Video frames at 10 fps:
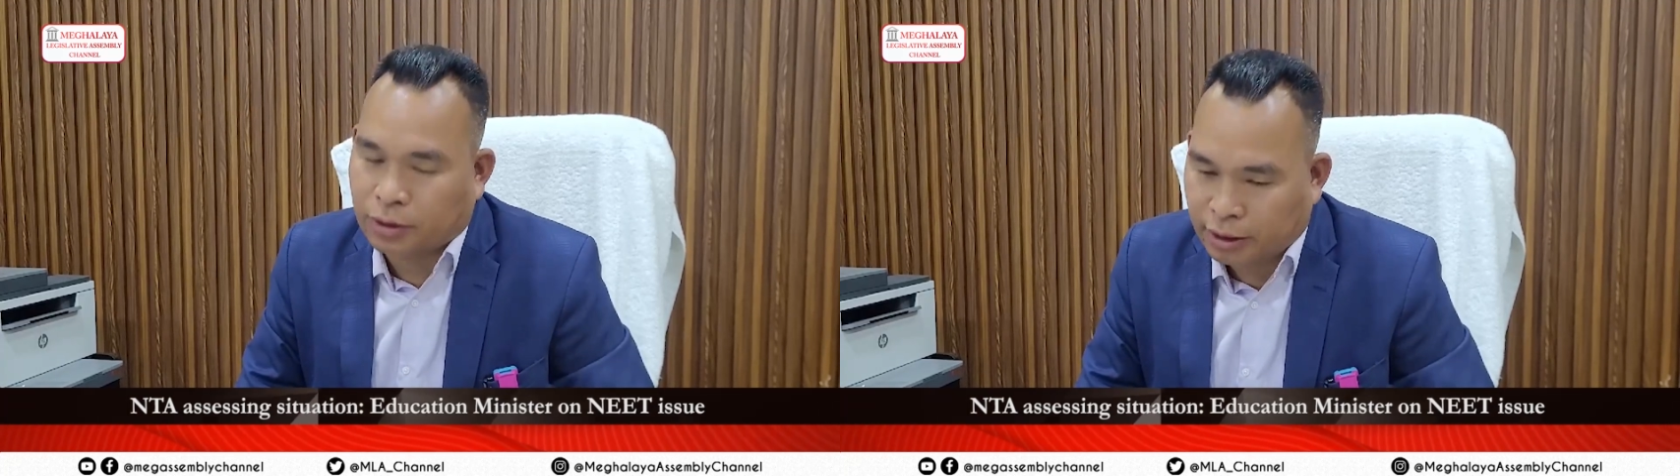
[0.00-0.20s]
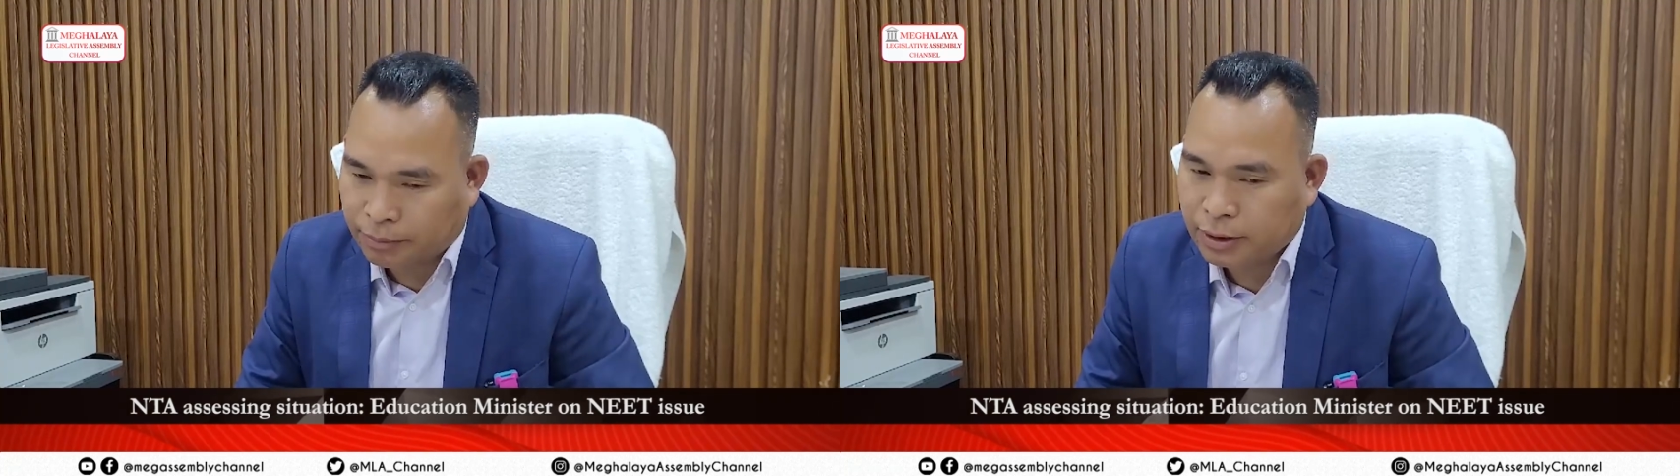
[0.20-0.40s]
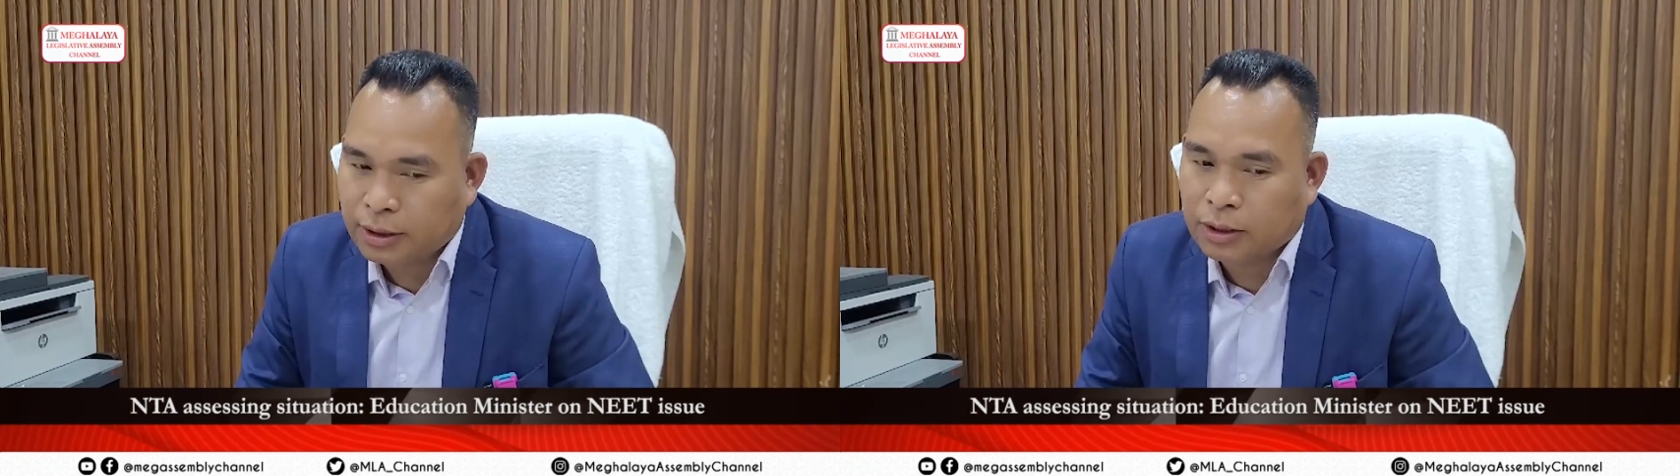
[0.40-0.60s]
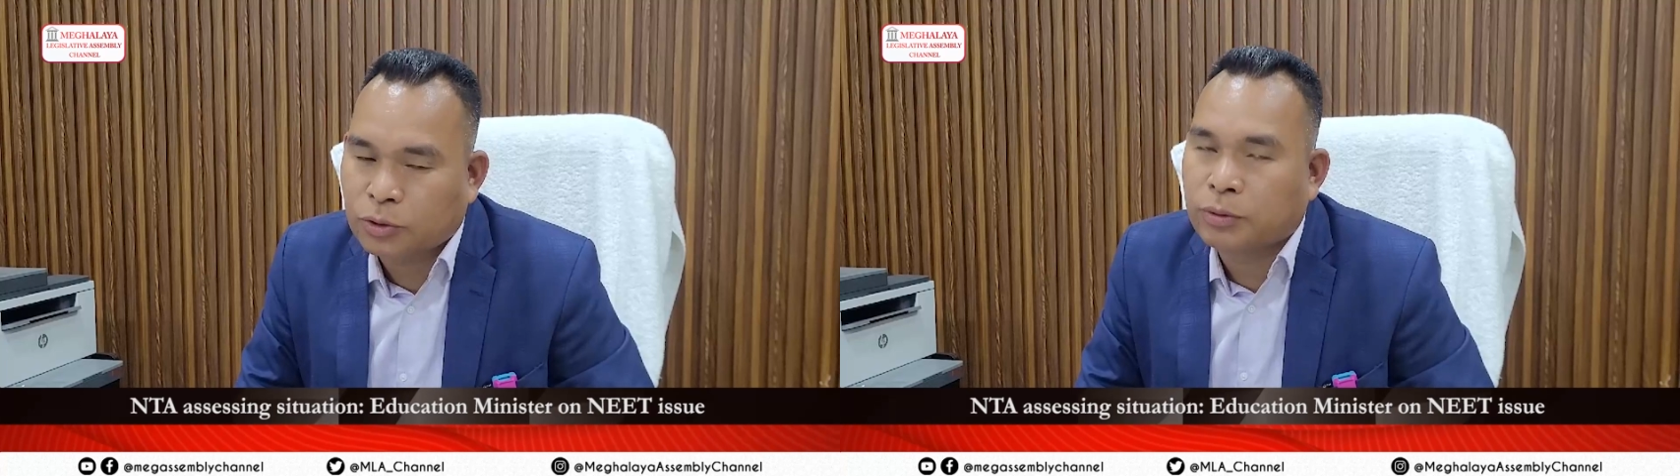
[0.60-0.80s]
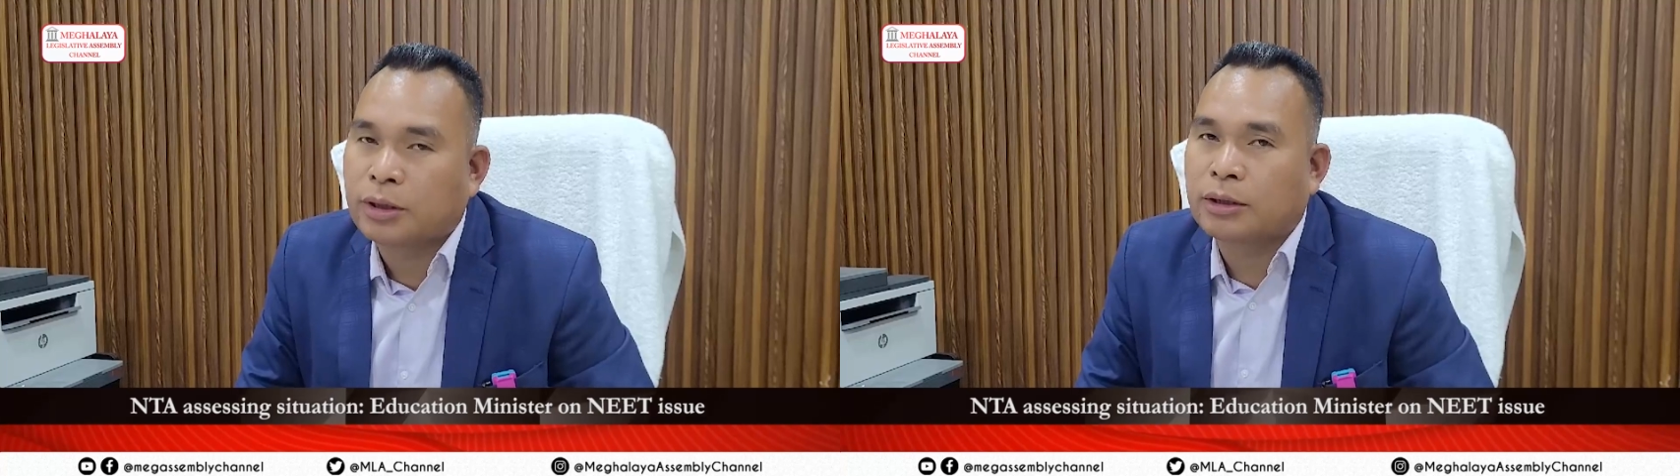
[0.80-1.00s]
will happen. They are
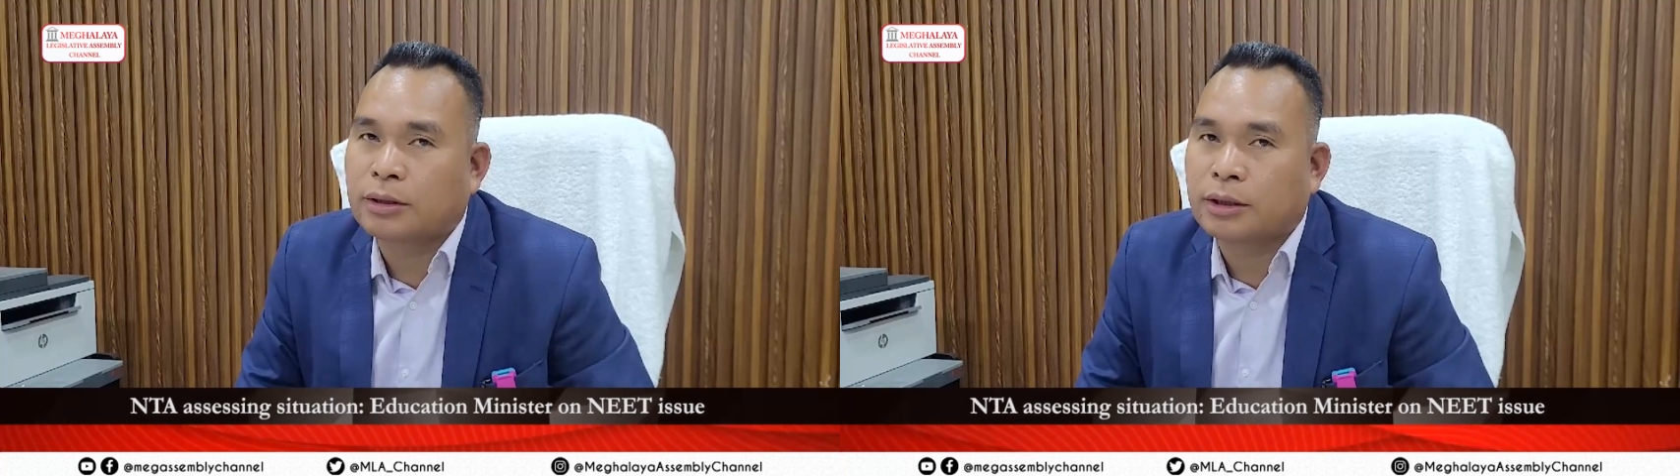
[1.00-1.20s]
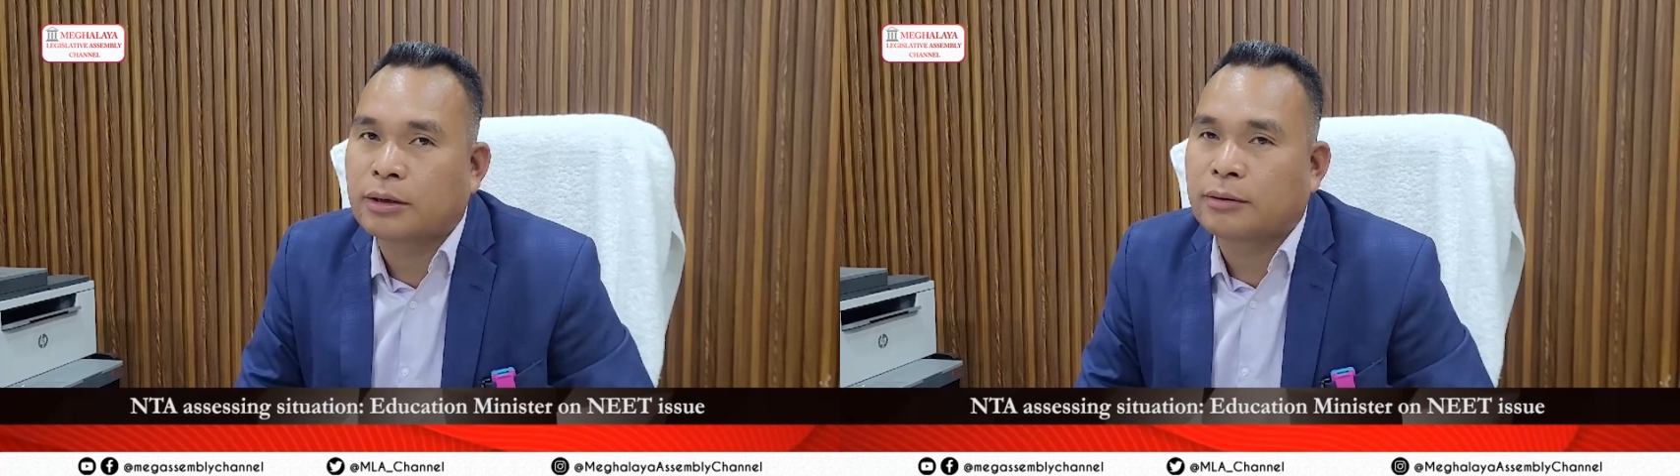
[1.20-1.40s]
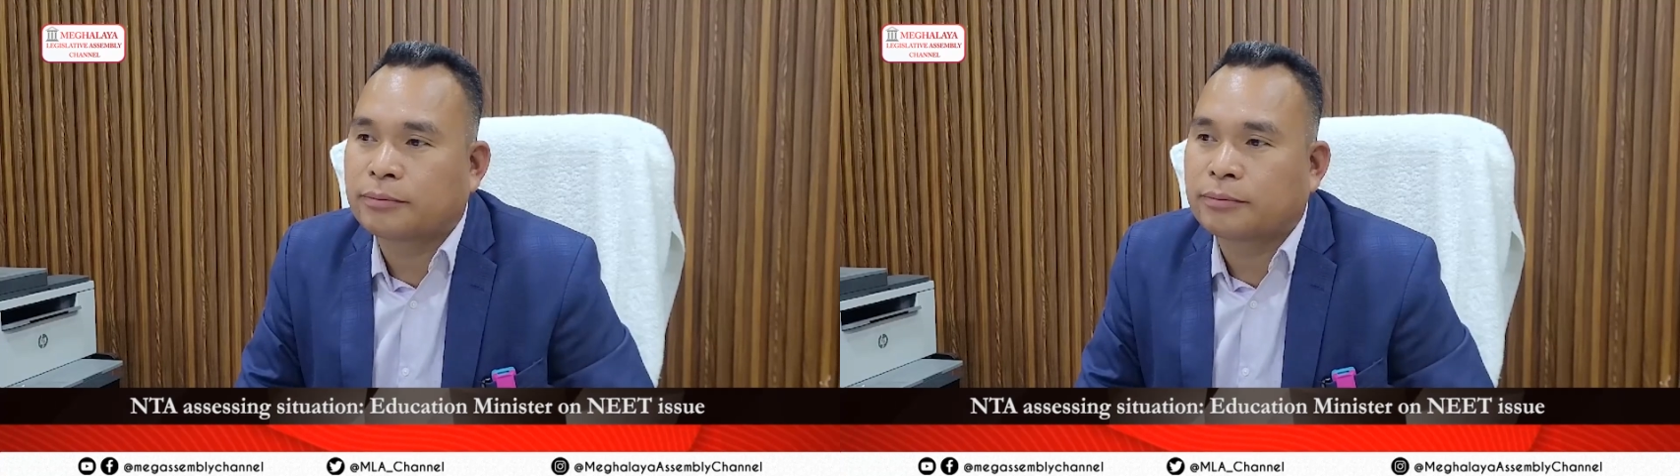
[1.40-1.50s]
doing their